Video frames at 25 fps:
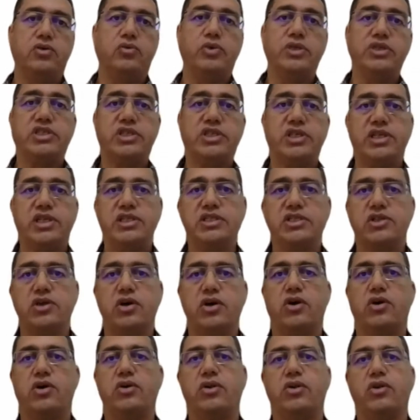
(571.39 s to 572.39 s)
which is
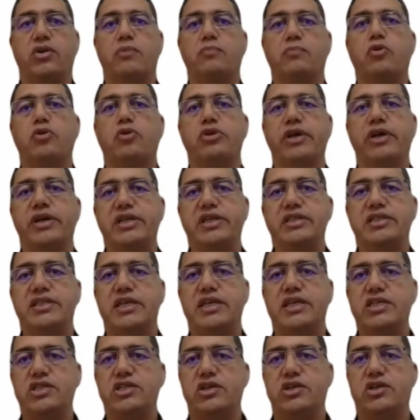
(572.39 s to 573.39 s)
on the
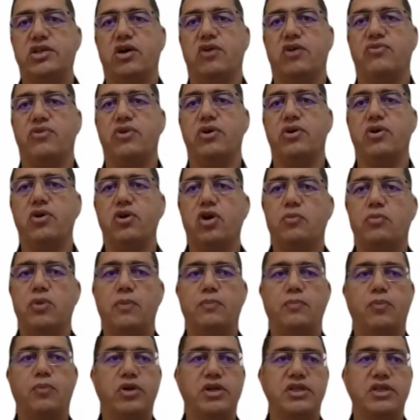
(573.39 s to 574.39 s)
modernization of the global
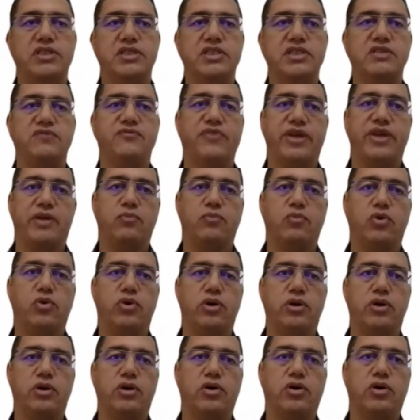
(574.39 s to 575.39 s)
policy
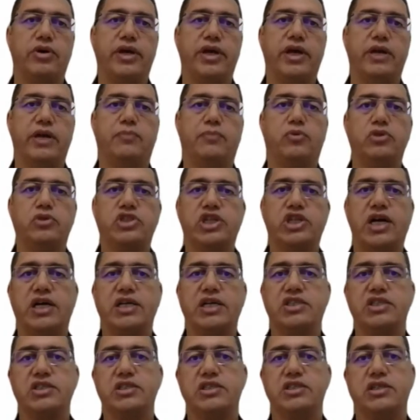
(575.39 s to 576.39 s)
framework on airport
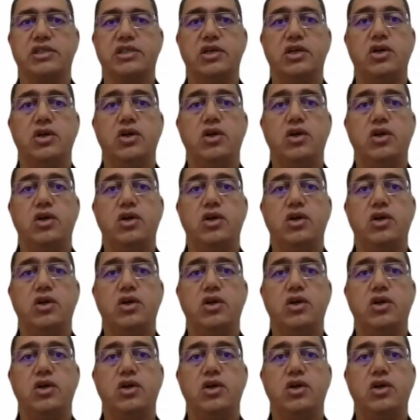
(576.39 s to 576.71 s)
charges,